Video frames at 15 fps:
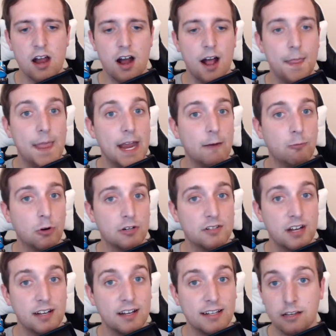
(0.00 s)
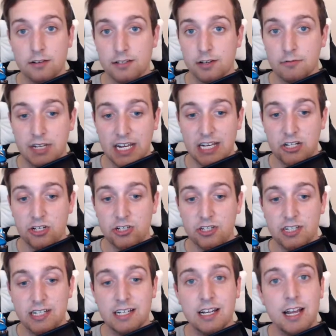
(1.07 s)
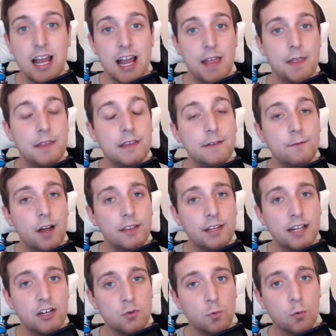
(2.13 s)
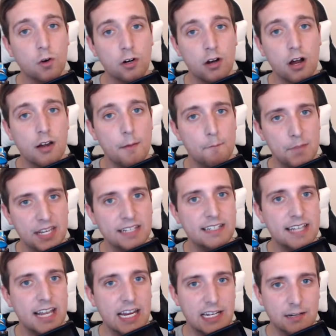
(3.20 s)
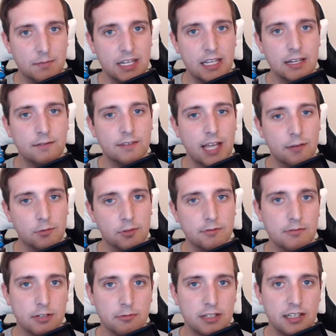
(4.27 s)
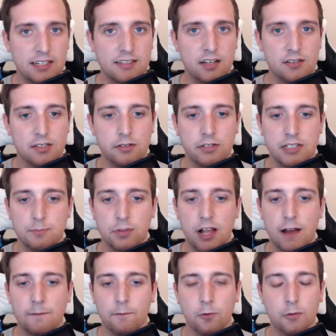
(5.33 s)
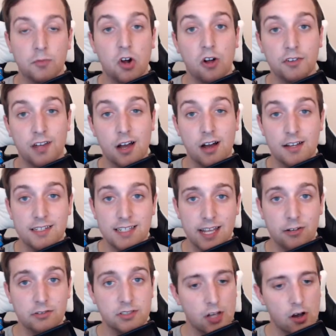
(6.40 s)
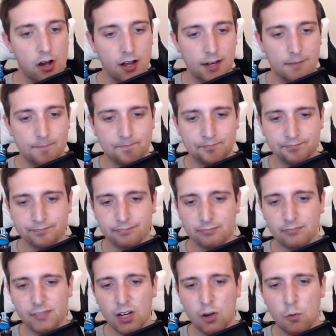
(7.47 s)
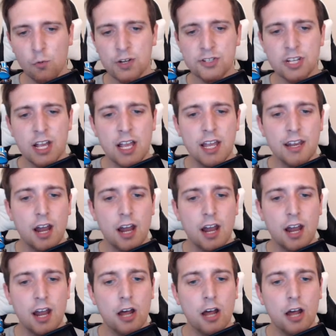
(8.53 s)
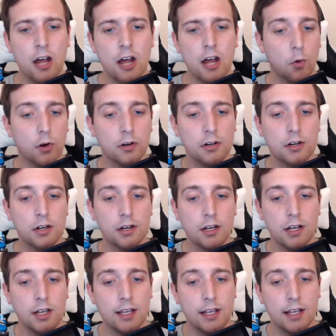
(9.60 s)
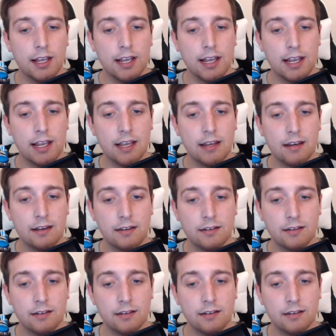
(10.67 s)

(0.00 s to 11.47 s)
They have worked on Killzone HD, and then they finally got to work on a big game, and they released on Sony's platform called Until Dawn, which not only did it work as